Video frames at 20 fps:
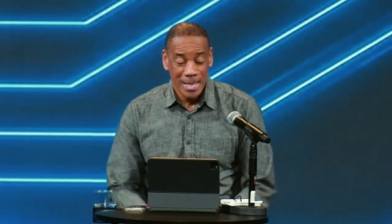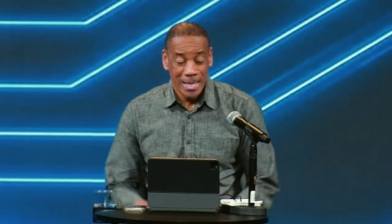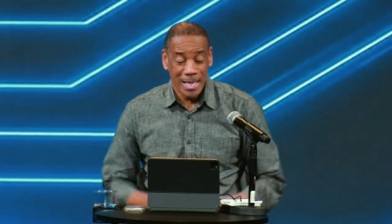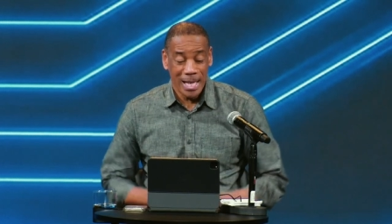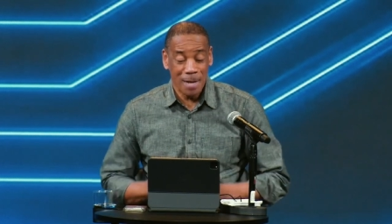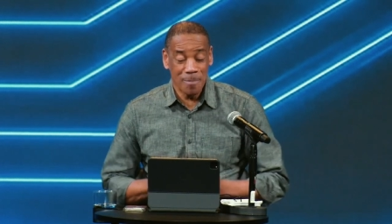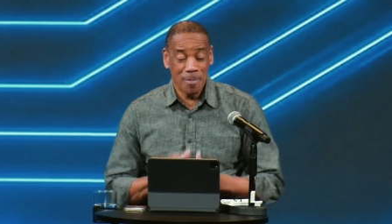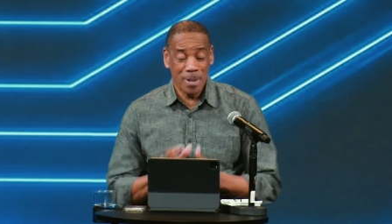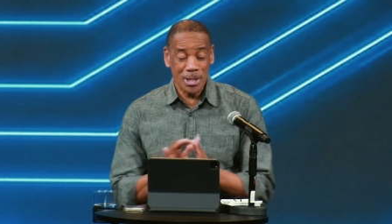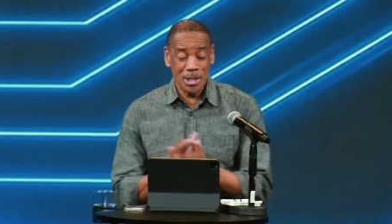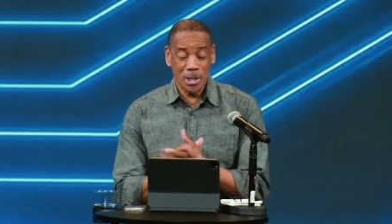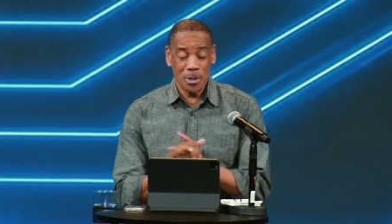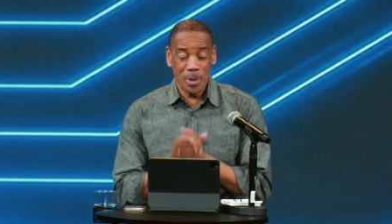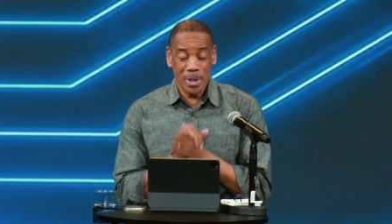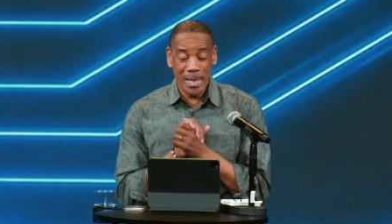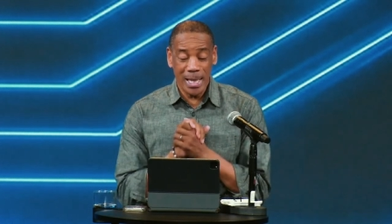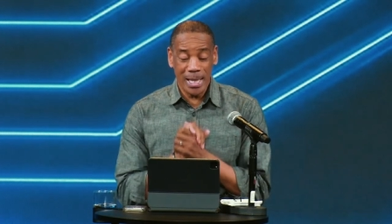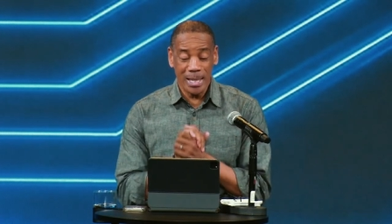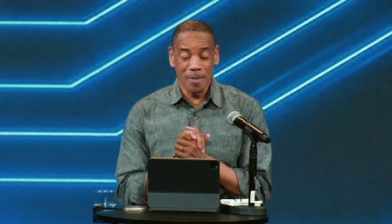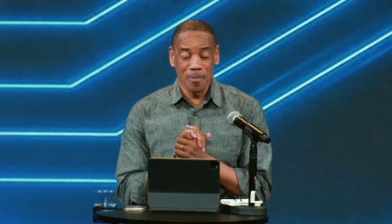God bless you
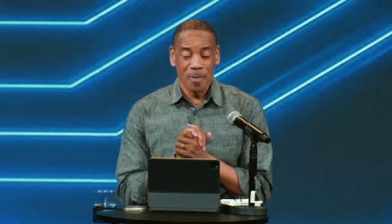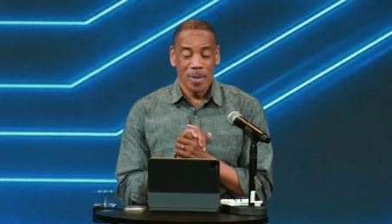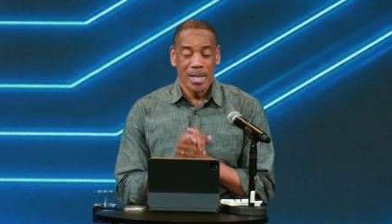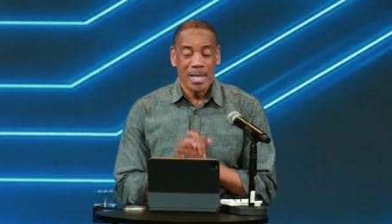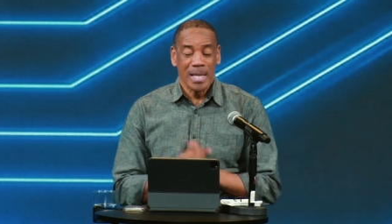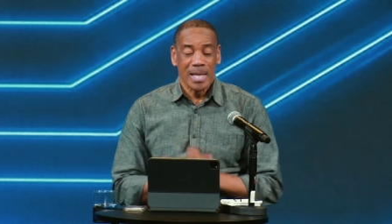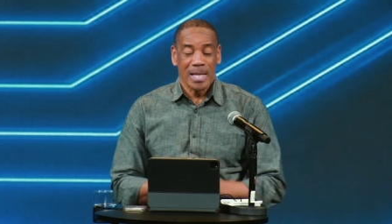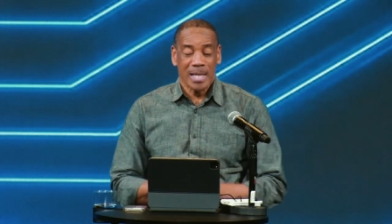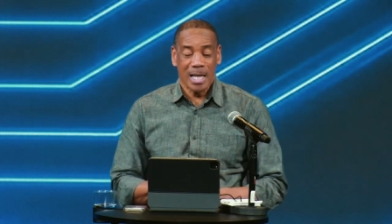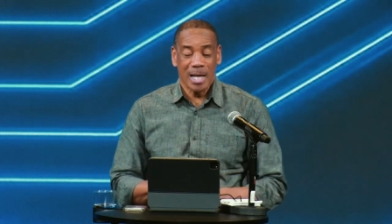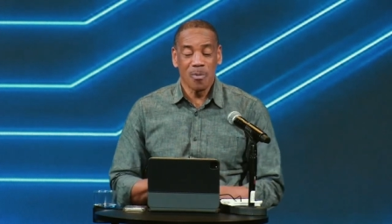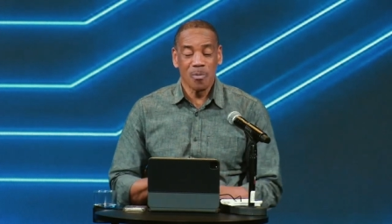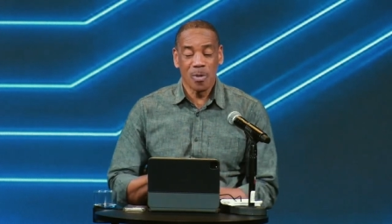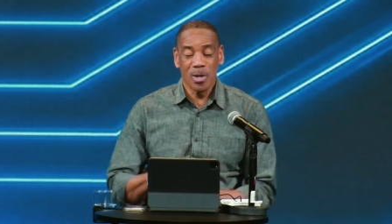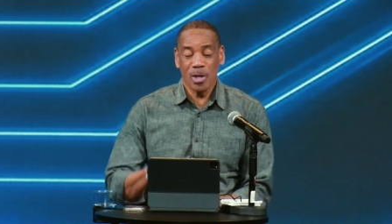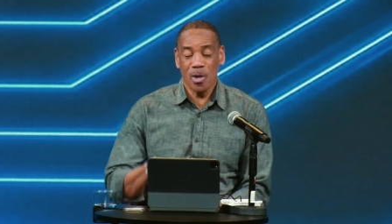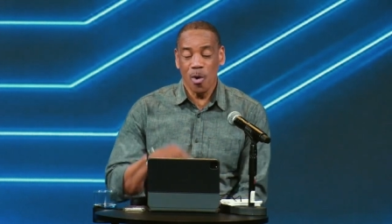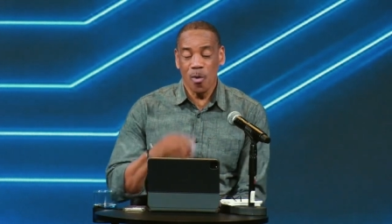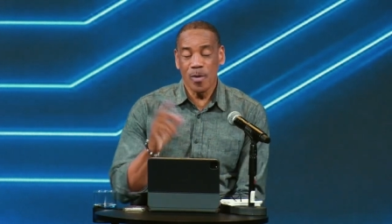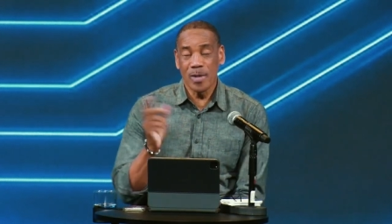again.
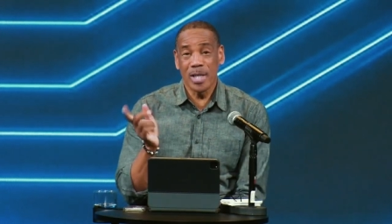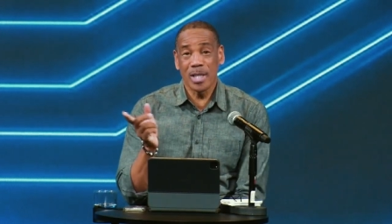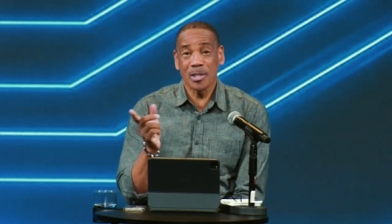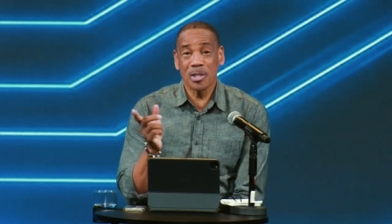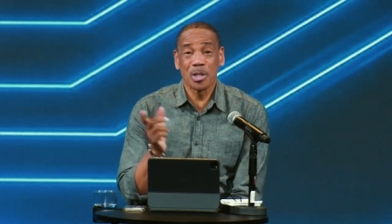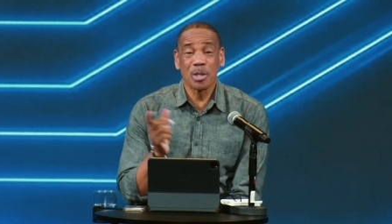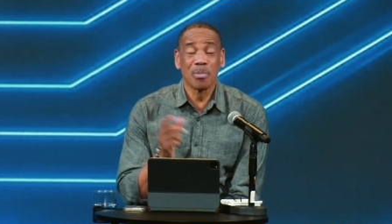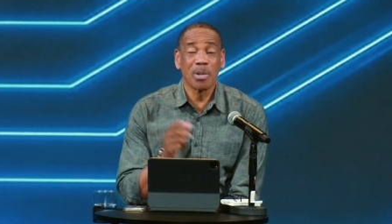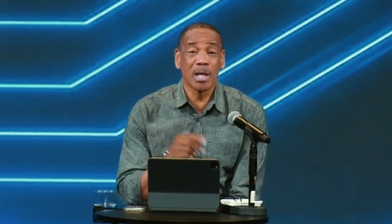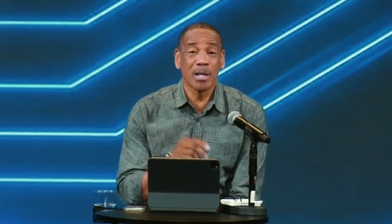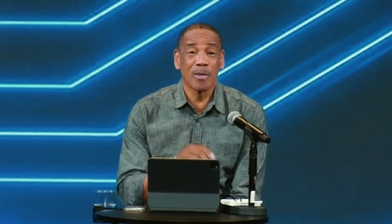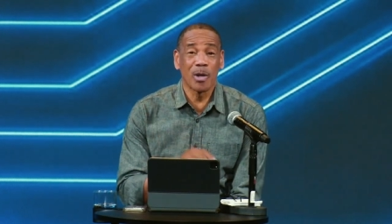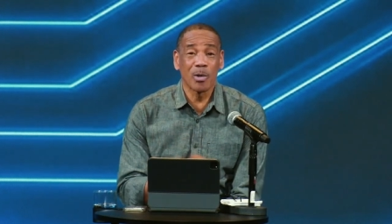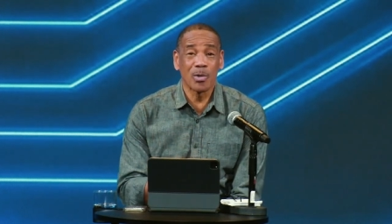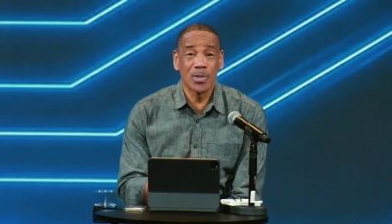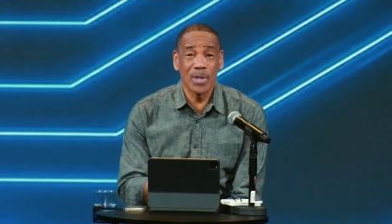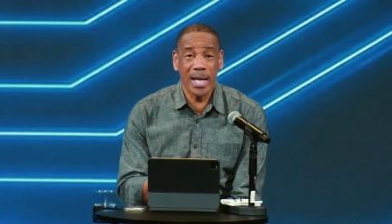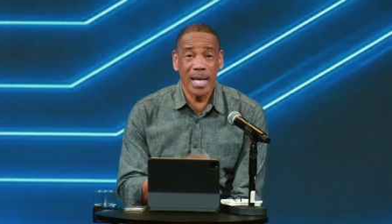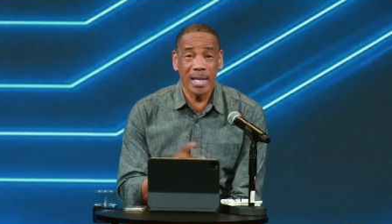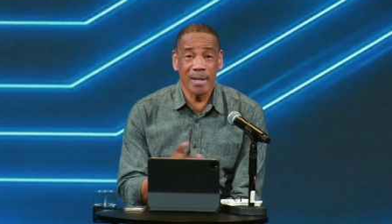Come over there to the book of
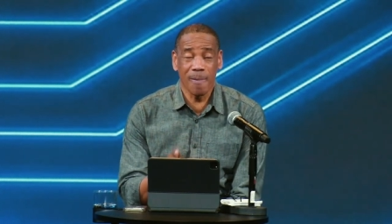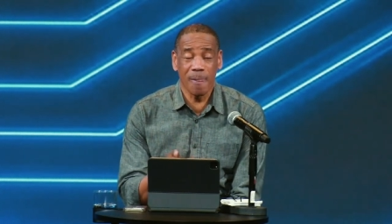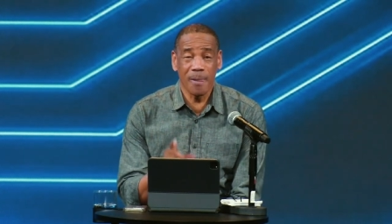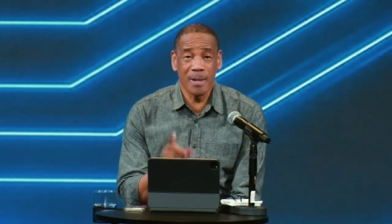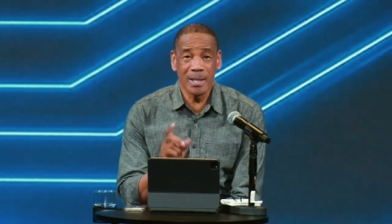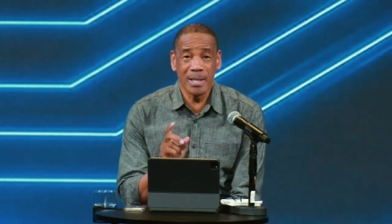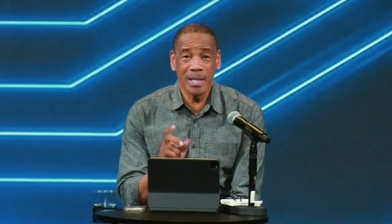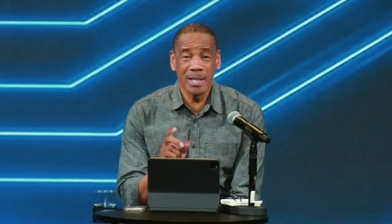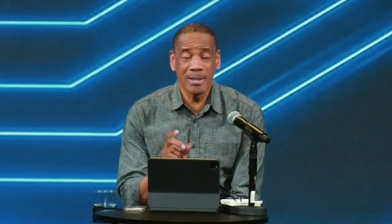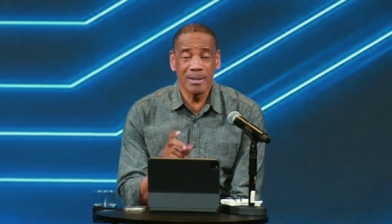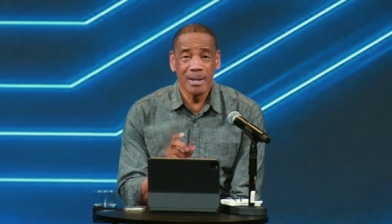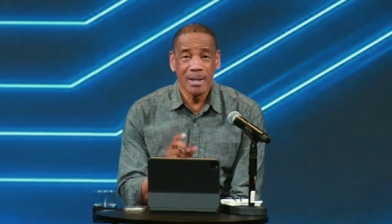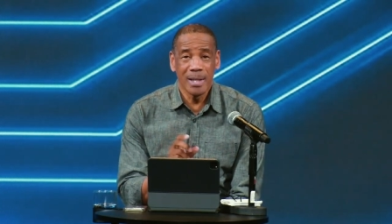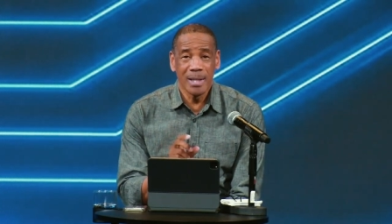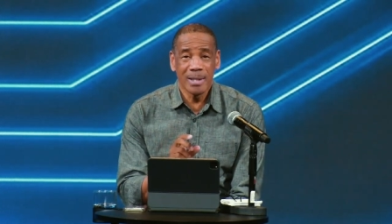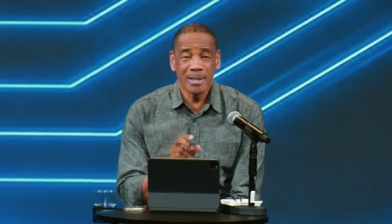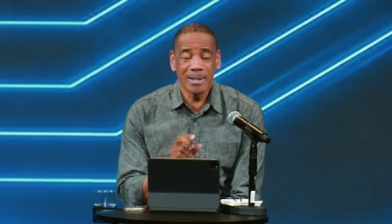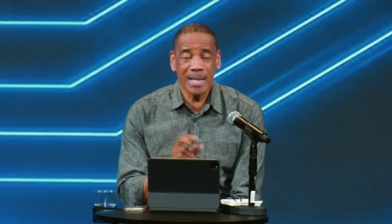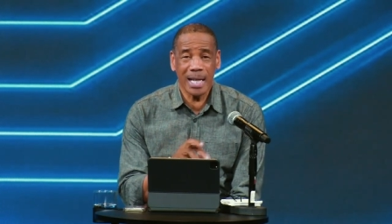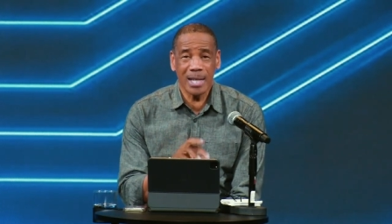Hosea, the
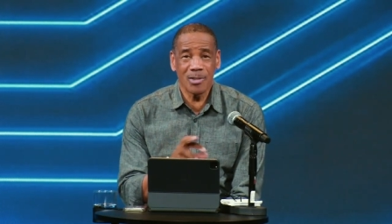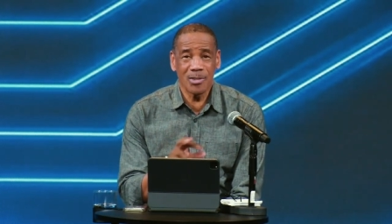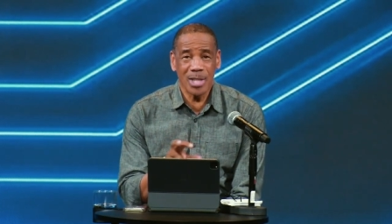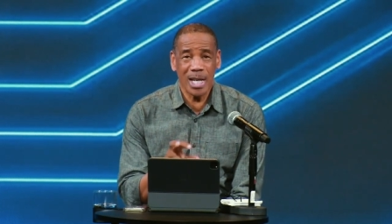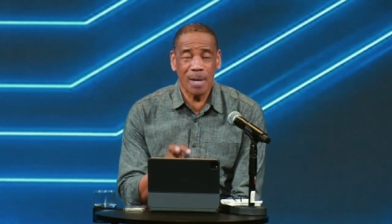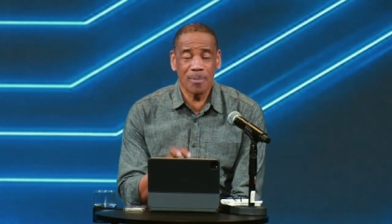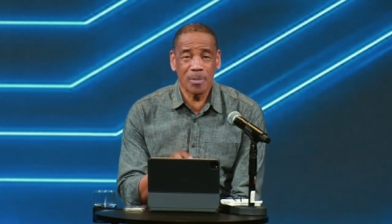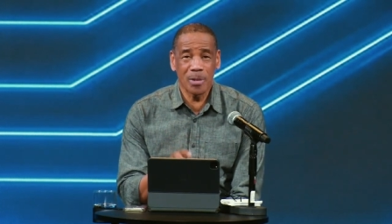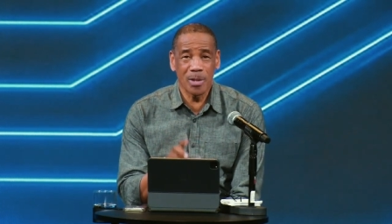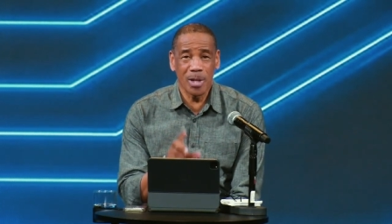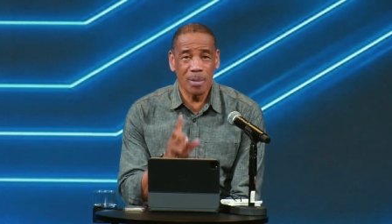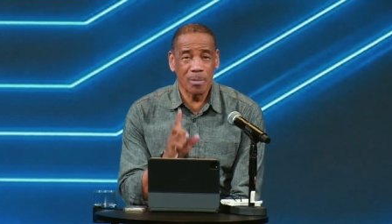second chapter.